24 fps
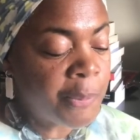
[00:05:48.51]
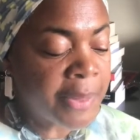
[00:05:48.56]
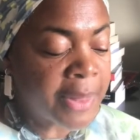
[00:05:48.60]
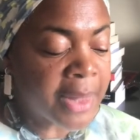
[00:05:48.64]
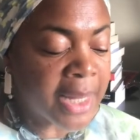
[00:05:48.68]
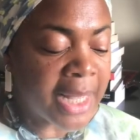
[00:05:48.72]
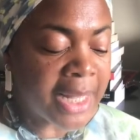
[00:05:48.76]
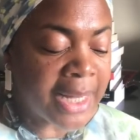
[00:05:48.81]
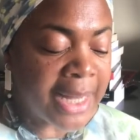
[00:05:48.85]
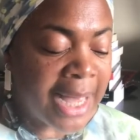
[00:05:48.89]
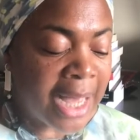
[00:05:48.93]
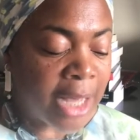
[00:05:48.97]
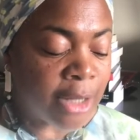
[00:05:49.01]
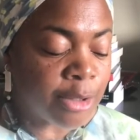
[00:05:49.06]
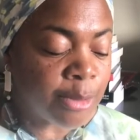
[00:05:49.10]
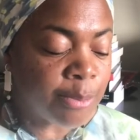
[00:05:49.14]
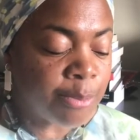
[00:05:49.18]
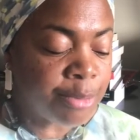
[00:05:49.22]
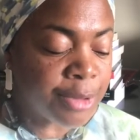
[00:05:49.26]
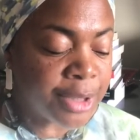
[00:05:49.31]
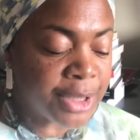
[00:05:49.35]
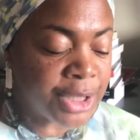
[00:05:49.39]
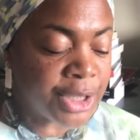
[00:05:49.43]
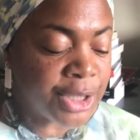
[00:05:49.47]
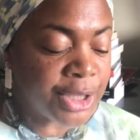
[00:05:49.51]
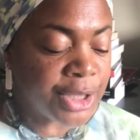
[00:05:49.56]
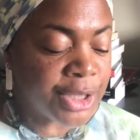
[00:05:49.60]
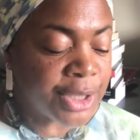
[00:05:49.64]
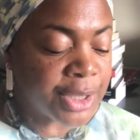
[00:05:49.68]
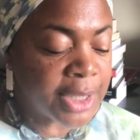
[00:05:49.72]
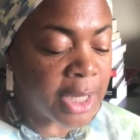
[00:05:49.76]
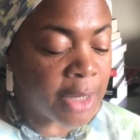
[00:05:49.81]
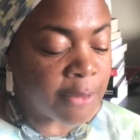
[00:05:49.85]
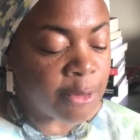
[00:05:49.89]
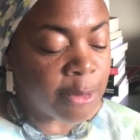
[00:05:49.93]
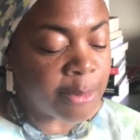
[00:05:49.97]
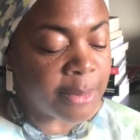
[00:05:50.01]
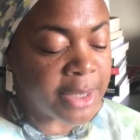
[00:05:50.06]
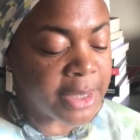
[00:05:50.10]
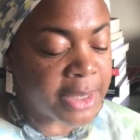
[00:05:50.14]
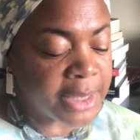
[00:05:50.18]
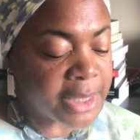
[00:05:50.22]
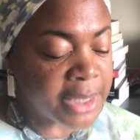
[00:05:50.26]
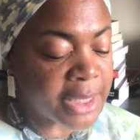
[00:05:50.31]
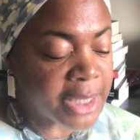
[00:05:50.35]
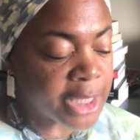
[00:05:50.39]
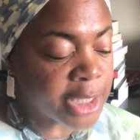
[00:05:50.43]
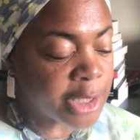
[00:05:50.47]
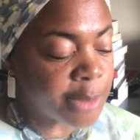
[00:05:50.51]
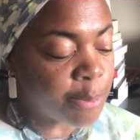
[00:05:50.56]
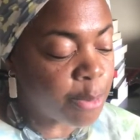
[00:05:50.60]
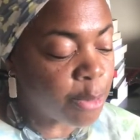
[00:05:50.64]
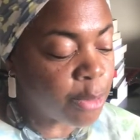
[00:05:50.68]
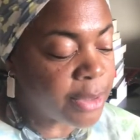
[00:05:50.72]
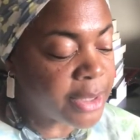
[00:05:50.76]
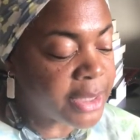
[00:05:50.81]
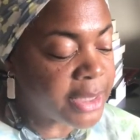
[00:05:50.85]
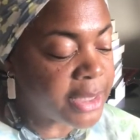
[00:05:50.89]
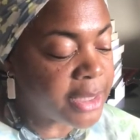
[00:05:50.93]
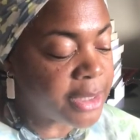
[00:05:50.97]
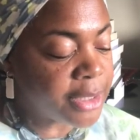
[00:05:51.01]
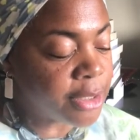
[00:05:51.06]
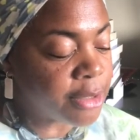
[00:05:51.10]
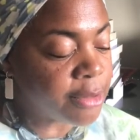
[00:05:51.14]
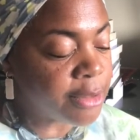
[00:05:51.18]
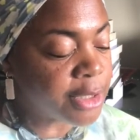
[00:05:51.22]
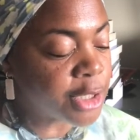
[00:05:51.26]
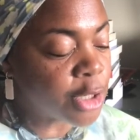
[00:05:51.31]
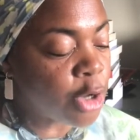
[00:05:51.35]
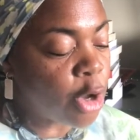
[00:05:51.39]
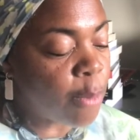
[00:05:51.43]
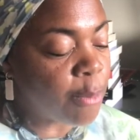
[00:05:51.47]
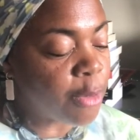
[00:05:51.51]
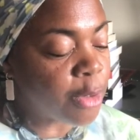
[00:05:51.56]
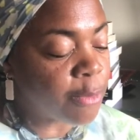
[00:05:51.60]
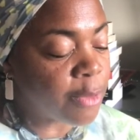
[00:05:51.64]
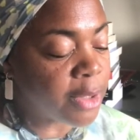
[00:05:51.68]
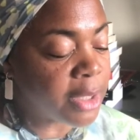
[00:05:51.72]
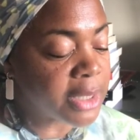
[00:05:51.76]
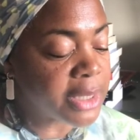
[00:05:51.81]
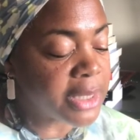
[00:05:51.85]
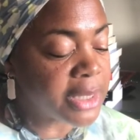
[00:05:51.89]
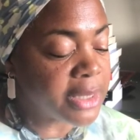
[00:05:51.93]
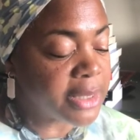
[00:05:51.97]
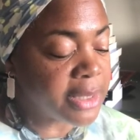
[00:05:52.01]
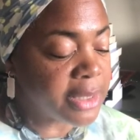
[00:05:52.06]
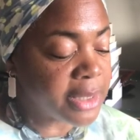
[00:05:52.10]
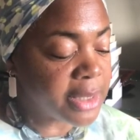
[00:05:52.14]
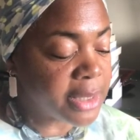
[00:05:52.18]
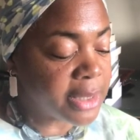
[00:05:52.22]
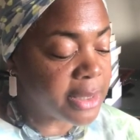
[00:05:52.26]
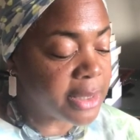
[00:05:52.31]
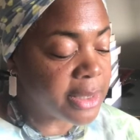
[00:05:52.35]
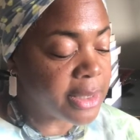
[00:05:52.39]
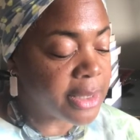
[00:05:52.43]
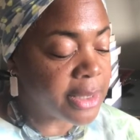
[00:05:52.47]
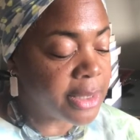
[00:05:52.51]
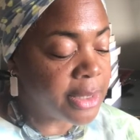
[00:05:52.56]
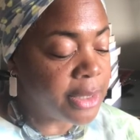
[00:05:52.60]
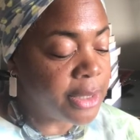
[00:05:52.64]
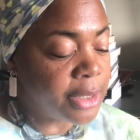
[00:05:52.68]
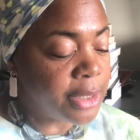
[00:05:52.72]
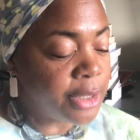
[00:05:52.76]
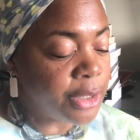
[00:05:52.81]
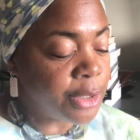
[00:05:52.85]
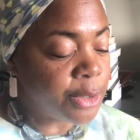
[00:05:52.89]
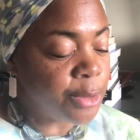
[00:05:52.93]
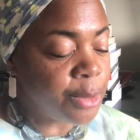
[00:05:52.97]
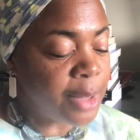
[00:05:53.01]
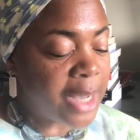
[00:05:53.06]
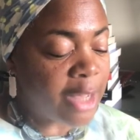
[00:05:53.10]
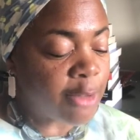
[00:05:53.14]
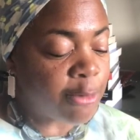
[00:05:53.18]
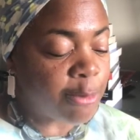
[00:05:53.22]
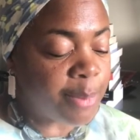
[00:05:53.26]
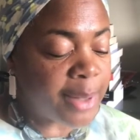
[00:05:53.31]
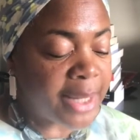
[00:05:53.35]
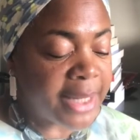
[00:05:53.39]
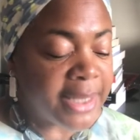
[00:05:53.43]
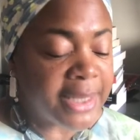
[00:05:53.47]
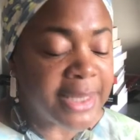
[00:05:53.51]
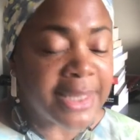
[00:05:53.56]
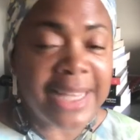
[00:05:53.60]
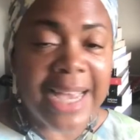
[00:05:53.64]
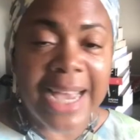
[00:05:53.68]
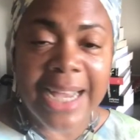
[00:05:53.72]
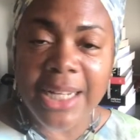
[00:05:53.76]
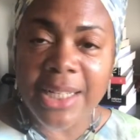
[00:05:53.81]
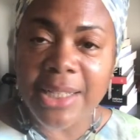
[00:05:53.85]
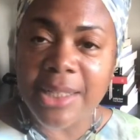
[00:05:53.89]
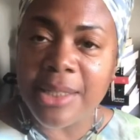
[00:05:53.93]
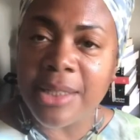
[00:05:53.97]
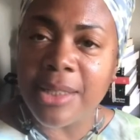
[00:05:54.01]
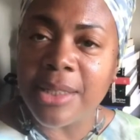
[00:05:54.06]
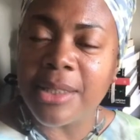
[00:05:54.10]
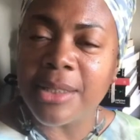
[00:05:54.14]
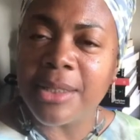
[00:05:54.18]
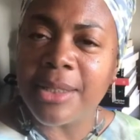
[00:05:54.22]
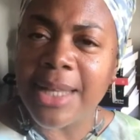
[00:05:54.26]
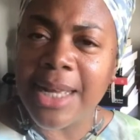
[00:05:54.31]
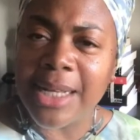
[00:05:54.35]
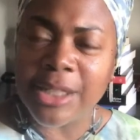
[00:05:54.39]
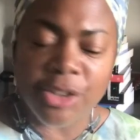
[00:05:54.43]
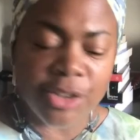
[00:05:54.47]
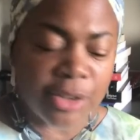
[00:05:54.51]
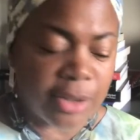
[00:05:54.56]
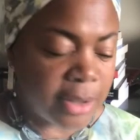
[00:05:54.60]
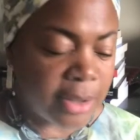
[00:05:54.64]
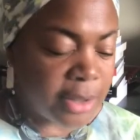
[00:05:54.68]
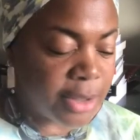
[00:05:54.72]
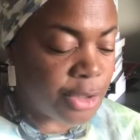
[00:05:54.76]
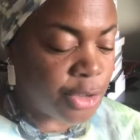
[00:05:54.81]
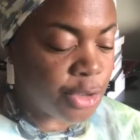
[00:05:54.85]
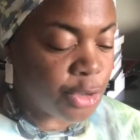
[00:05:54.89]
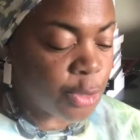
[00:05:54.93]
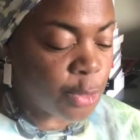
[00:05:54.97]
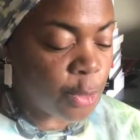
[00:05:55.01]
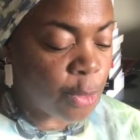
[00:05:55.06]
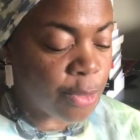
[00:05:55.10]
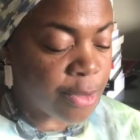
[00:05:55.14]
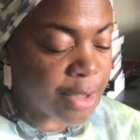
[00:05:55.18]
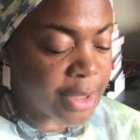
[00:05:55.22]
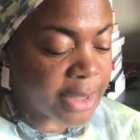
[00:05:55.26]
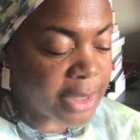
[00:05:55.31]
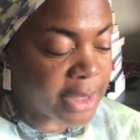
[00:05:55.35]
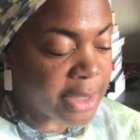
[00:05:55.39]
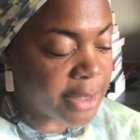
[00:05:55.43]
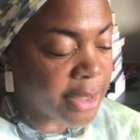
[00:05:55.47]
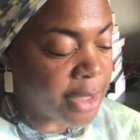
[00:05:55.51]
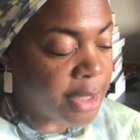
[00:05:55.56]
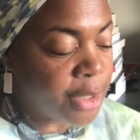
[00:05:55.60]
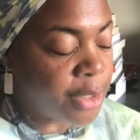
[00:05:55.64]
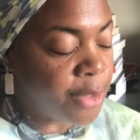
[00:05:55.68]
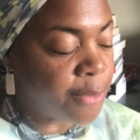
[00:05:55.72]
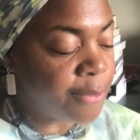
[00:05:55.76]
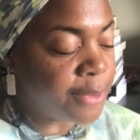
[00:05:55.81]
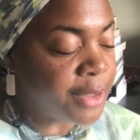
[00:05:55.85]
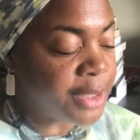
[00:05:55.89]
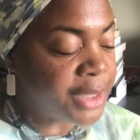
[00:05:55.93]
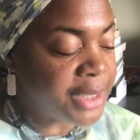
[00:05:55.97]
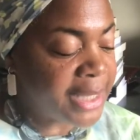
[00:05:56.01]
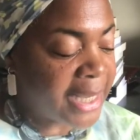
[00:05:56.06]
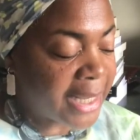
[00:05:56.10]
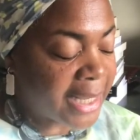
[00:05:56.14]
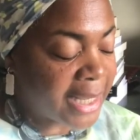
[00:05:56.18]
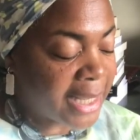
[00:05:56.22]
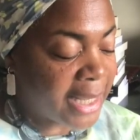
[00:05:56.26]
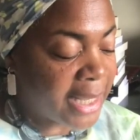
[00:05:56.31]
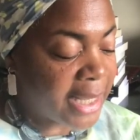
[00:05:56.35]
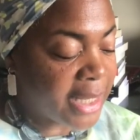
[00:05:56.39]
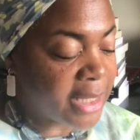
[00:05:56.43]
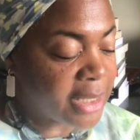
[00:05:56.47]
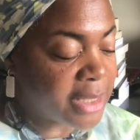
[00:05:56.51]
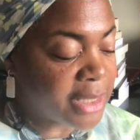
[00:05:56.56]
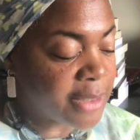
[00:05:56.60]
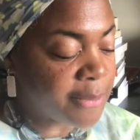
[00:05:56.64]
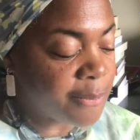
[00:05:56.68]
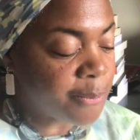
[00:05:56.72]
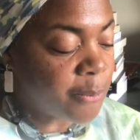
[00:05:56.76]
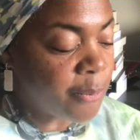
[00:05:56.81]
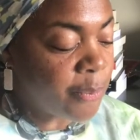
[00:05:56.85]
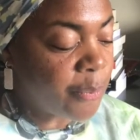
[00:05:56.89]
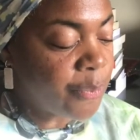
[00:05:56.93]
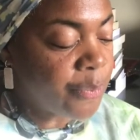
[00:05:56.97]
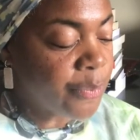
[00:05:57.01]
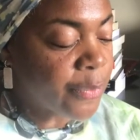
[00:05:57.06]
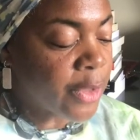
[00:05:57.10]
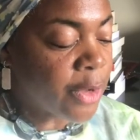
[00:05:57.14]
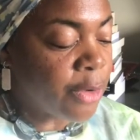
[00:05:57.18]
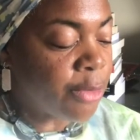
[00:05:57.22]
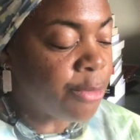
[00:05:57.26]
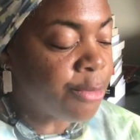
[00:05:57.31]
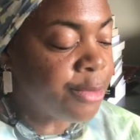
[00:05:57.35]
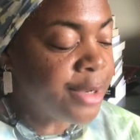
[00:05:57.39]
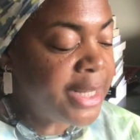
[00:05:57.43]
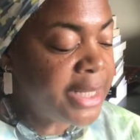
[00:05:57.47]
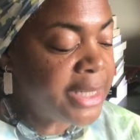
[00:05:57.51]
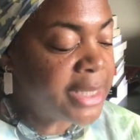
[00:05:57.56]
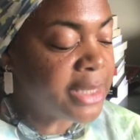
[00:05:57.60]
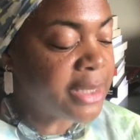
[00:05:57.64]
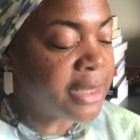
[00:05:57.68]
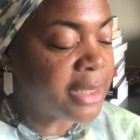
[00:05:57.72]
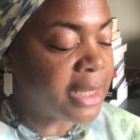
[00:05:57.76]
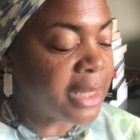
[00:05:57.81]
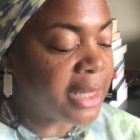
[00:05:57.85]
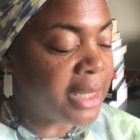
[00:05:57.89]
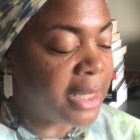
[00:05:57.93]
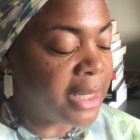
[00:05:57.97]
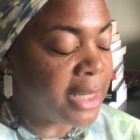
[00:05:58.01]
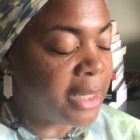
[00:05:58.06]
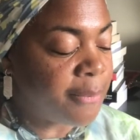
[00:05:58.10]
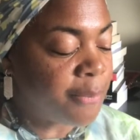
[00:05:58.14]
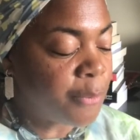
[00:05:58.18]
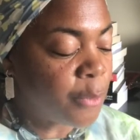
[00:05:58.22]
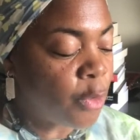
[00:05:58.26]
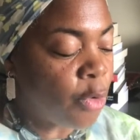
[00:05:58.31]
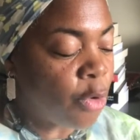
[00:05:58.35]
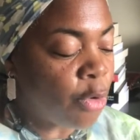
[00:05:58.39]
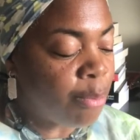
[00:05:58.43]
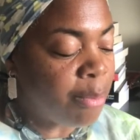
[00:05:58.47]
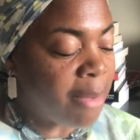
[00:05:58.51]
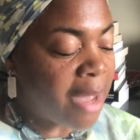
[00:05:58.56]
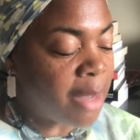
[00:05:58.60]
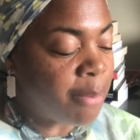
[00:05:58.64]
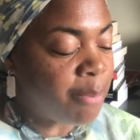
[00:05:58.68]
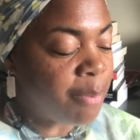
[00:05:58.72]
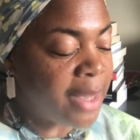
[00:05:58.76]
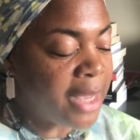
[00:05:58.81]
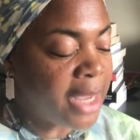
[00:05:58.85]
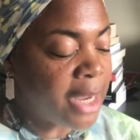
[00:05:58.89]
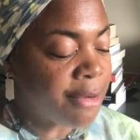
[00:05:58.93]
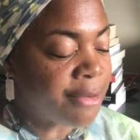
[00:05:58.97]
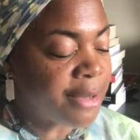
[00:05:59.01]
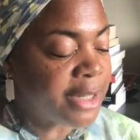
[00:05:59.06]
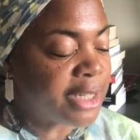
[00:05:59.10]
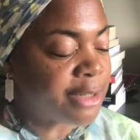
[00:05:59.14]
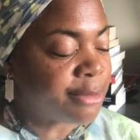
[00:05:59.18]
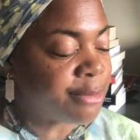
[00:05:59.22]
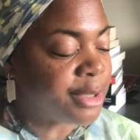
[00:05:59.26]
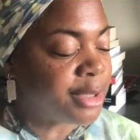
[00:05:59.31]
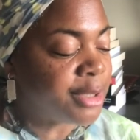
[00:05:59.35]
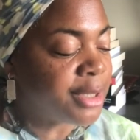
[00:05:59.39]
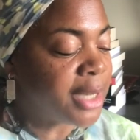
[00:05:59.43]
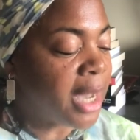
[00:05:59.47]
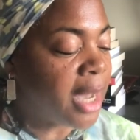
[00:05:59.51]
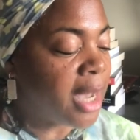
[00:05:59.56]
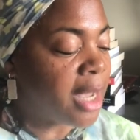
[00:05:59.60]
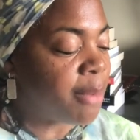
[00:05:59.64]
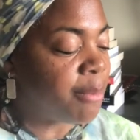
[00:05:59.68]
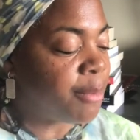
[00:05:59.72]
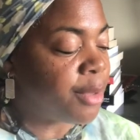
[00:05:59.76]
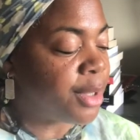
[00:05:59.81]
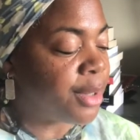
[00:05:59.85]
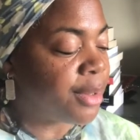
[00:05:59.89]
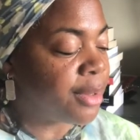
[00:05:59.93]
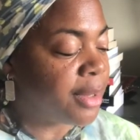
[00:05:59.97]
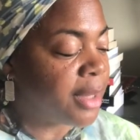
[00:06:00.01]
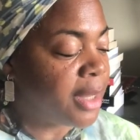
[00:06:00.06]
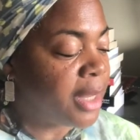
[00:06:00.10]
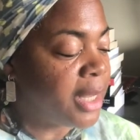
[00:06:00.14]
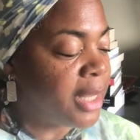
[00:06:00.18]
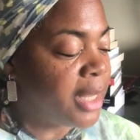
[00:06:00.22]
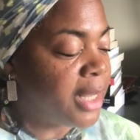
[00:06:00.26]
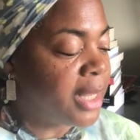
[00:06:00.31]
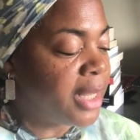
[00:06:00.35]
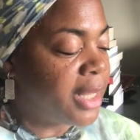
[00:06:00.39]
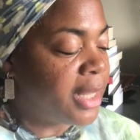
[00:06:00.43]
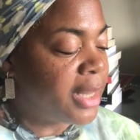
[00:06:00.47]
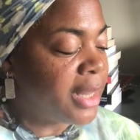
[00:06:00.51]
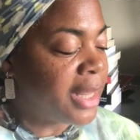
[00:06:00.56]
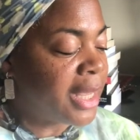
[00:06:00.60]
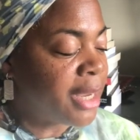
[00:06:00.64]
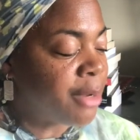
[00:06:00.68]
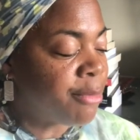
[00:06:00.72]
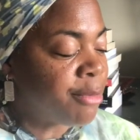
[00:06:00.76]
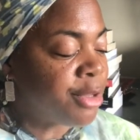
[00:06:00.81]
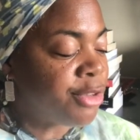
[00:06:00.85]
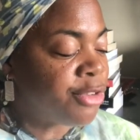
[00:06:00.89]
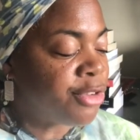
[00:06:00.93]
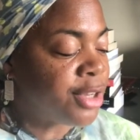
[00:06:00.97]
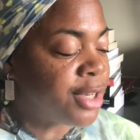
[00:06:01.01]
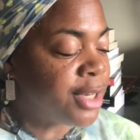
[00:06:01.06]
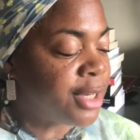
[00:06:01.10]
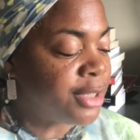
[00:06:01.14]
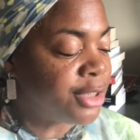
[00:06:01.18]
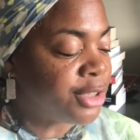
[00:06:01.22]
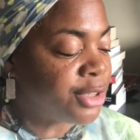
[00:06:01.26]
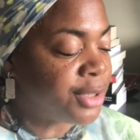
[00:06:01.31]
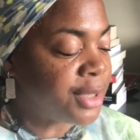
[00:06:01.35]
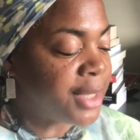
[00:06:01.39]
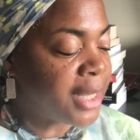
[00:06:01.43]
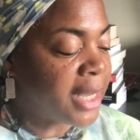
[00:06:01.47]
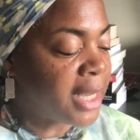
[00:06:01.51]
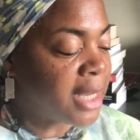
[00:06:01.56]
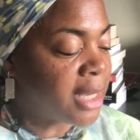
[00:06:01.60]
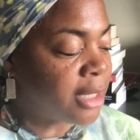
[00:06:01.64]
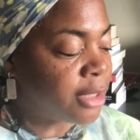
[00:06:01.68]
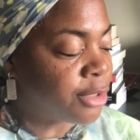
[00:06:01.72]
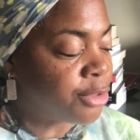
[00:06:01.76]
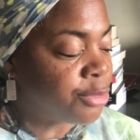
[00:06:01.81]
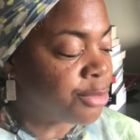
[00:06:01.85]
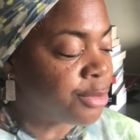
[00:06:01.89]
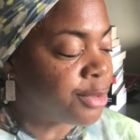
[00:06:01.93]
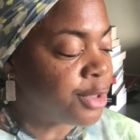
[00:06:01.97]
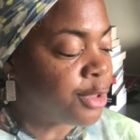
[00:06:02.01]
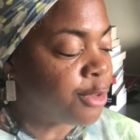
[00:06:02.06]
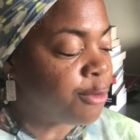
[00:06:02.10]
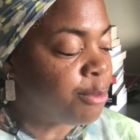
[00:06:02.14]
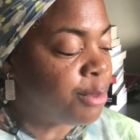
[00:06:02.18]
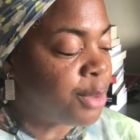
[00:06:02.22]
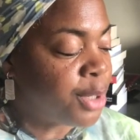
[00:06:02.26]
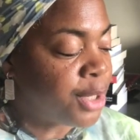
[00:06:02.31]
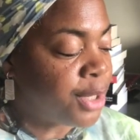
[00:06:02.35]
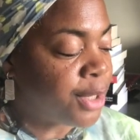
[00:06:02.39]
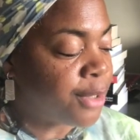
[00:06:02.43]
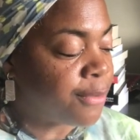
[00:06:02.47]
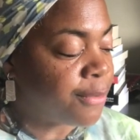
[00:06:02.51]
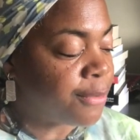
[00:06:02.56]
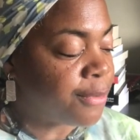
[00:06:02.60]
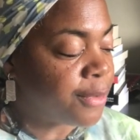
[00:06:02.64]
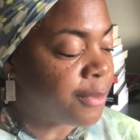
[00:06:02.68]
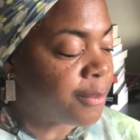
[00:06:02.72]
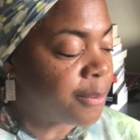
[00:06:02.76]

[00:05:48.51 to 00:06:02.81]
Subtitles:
and how the British government is exploiting those Commonwealth citizens who have paid taxes and national insurance for decades. Recently, on my parents' retirement, they returned to their country of birth.